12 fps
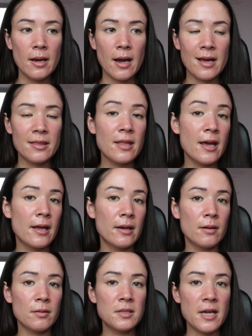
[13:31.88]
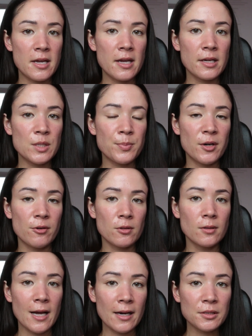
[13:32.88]
and then taking
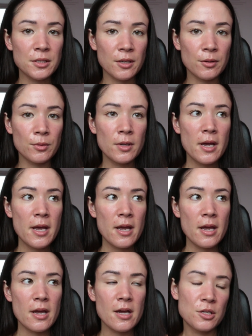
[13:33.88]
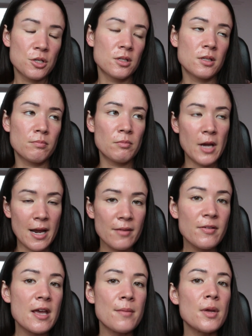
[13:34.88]
Spironolactone, it just kind of
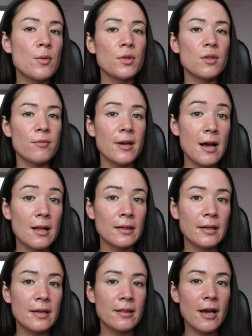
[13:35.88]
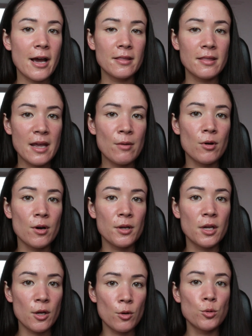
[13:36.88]
hit me with the reality that they were
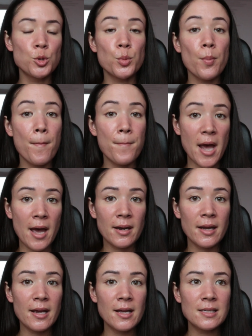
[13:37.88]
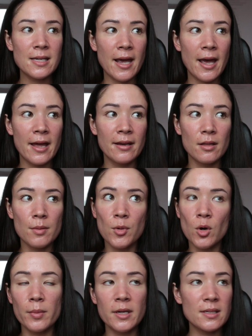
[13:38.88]
huge band-aids, and the
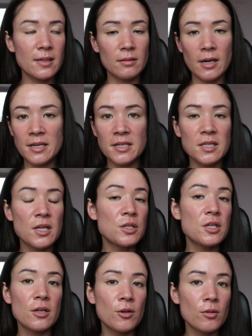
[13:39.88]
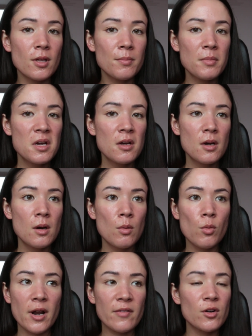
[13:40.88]
moment I discontinued them,
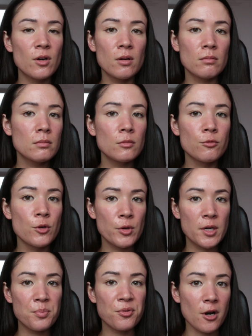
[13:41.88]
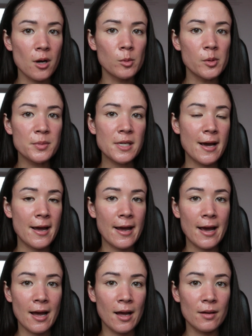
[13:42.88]
whatever rooted problems I
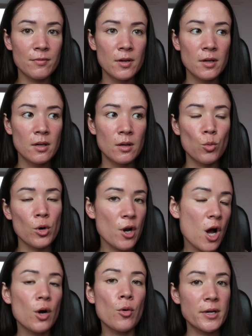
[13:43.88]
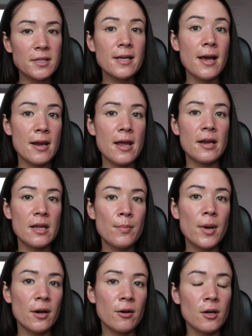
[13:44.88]
have were not going to get any
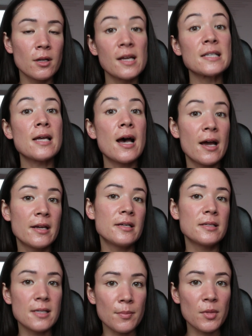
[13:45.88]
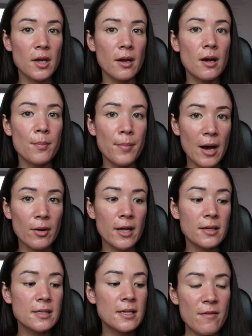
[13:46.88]
better unless I did something about
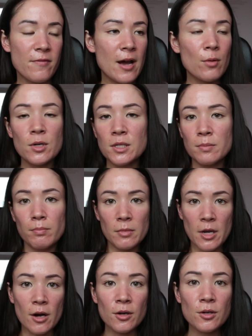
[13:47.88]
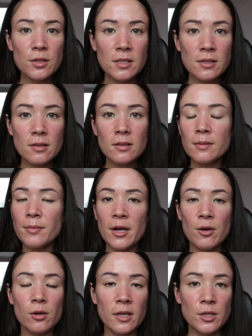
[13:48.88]
it. If I was younger still, in my
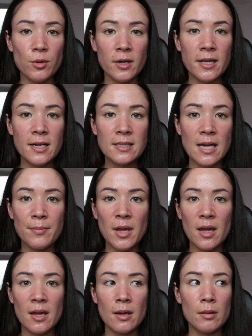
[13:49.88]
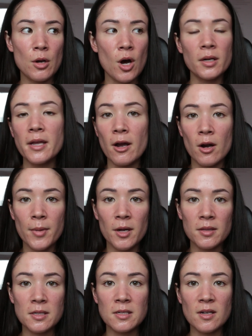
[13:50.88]
early 20s, I may not care
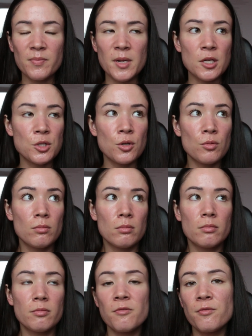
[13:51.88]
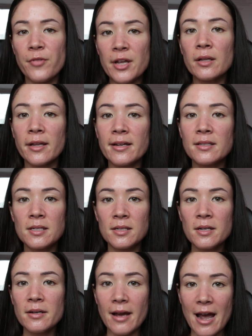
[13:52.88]
about this stuff because you don't feel it
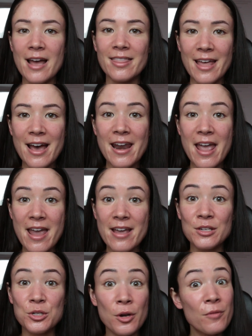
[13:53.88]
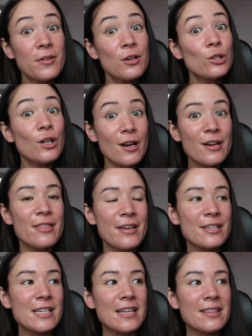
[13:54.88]
at that age. You don't feel a lot of
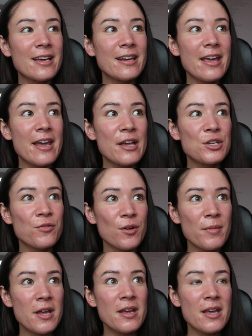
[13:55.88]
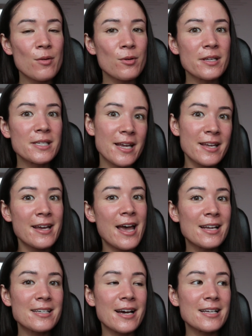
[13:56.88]
things at that age. For me, it was taking
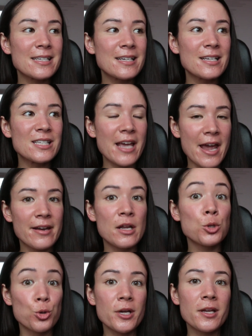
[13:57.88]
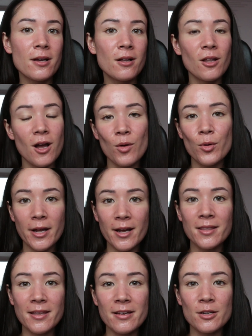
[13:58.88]
antacids and drinking a lot when I
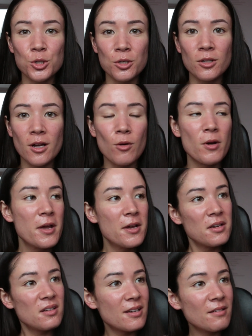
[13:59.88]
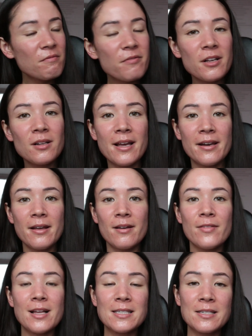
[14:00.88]
get the Asian glow. Didn't feel any
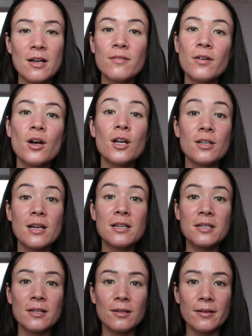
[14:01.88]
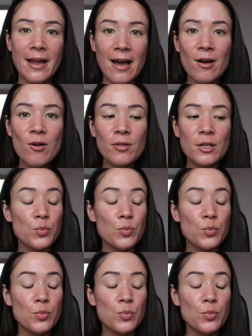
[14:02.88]
of that stuff until now. That's